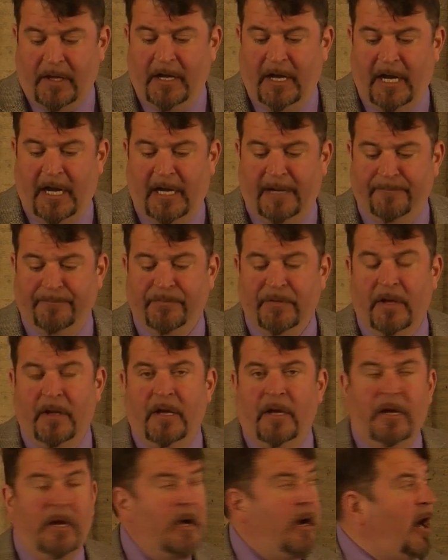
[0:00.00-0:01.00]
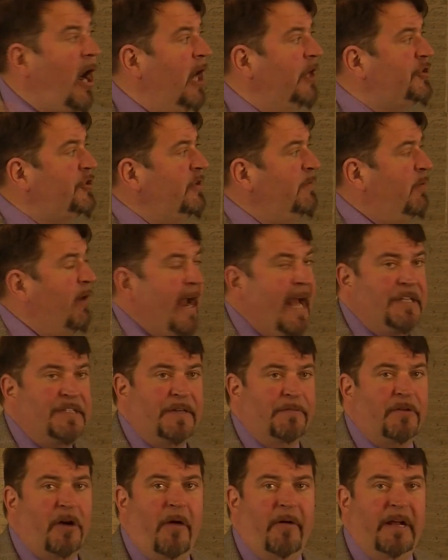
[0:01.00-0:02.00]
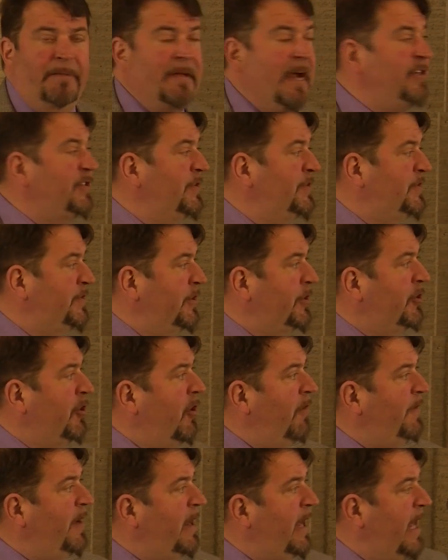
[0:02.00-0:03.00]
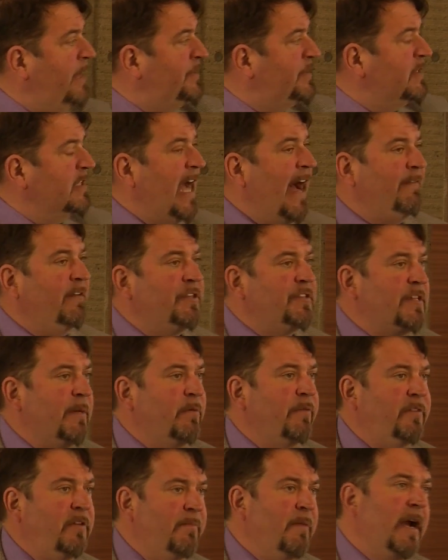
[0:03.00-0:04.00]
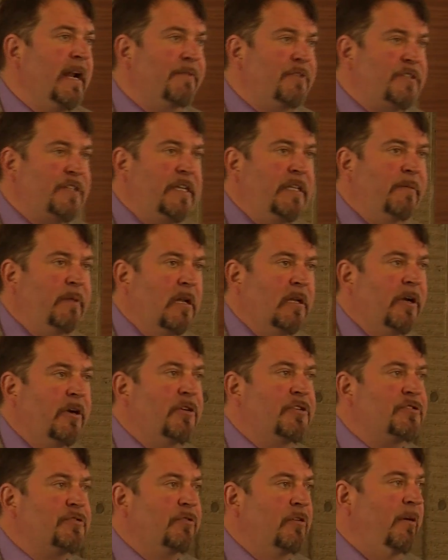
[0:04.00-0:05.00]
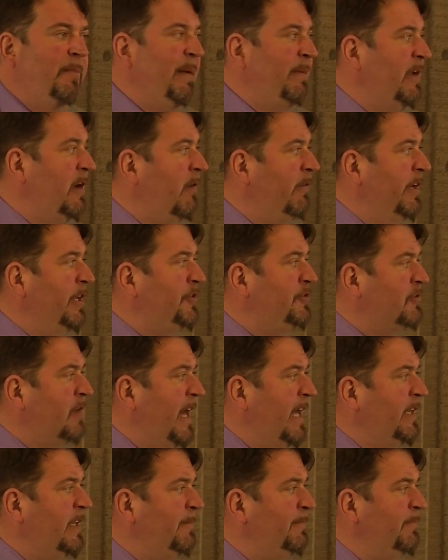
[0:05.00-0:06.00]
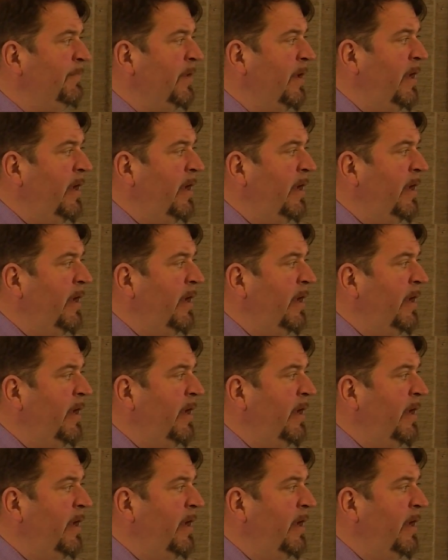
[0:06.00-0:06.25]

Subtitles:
our 2 brands that were already mentioned, Zirkova and Slava, some of you might have seen them in the liquor store or maybe already tried them.